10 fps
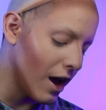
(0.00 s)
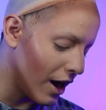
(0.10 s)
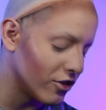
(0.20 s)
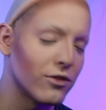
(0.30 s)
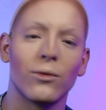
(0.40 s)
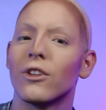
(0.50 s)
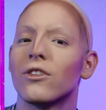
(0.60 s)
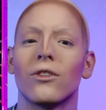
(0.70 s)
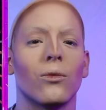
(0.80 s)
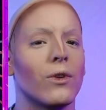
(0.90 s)
I just
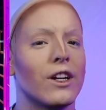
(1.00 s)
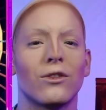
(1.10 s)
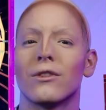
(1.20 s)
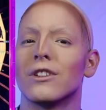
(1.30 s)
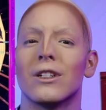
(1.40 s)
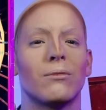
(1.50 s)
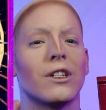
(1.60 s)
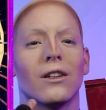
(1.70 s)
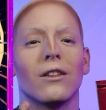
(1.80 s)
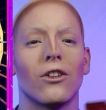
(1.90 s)
wish the waist was nipped
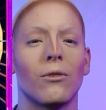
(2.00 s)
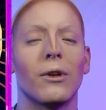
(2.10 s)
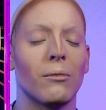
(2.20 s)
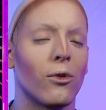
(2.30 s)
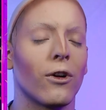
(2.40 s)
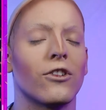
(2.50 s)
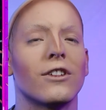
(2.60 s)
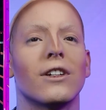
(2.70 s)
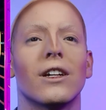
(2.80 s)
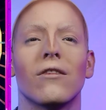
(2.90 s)
in a little bit more
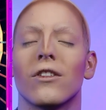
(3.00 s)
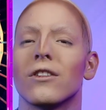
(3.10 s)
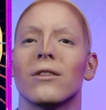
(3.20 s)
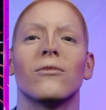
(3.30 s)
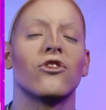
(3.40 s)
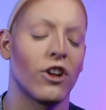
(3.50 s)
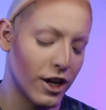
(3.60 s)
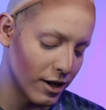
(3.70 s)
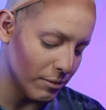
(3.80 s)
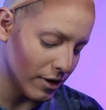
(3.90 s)
just to give her some
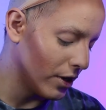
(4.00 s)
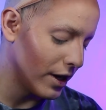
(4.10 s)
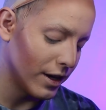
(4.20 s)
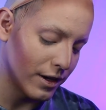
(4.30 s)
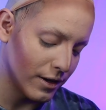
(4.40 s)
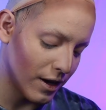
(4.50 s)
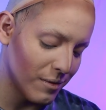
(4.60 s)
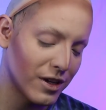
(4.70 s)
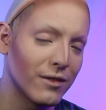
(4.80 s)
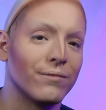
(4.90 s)
shape. But, I
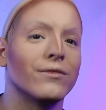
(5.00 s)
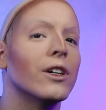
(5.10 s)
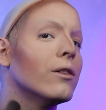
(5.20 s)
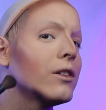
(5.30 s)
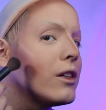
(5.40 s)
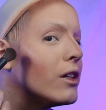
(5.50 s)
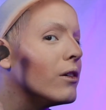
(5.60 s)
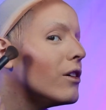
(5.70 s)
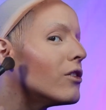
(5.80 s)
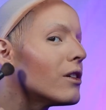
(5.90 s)
mean, it was
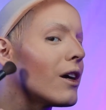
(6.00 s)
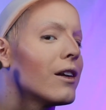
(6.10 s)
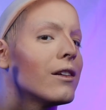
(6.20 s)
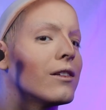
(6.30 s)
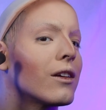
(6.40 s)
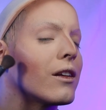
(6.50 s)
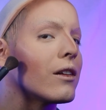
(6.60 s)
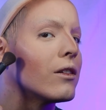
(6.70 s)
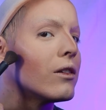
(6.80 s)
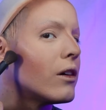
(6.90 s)
cute. It just kind of looked like a
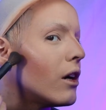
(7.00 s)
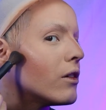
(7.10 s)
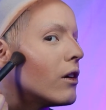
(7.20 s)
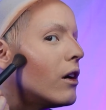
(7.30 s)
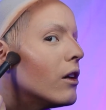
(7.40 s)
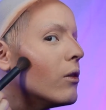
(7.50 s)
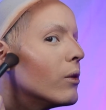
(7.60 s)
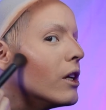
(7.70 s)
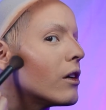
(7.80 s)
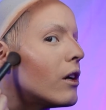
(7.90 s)
little
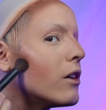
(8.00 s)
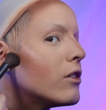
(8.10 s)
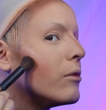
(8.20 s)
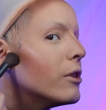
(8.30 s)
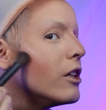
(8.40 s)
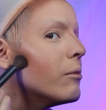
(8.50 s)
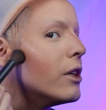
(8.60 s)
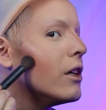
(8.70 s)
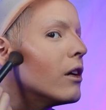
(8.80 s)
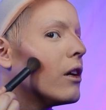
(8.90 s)
Halloween costume-y to
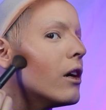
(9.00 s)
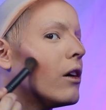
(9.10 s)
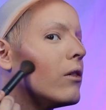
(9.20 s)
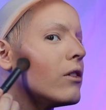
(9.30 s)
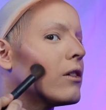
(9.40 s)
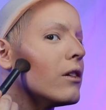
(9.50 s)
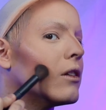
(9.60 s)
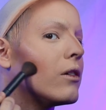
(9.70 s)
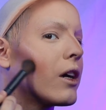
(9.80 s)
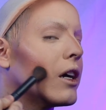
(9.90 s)
me, you know? Just a
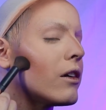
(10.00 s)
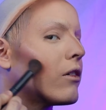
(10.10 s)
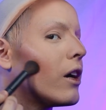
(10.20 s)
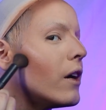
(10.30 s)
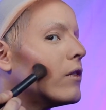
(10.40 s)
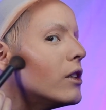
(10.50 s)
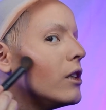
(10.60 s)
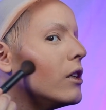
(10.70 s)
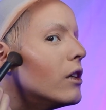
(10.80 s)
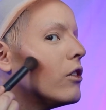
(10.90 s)
little kind of
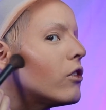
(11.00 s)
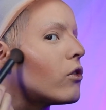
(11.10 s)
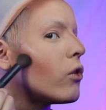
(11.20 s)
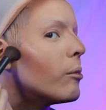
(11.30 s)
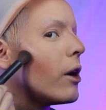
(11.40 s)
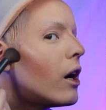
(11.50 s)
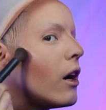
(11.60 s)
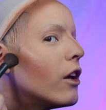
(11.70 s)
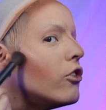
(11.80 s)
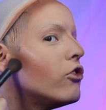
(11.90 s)
crafty,
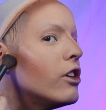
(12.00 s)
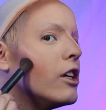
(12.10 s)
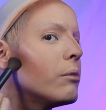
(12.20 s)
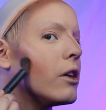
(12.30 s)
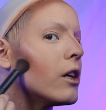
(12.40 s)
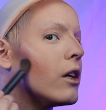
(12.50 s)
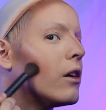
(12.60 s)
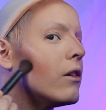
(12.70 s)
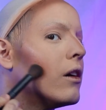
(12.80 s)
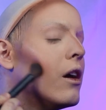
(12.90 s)
store-bought, cheap, you
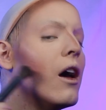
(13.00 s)
know?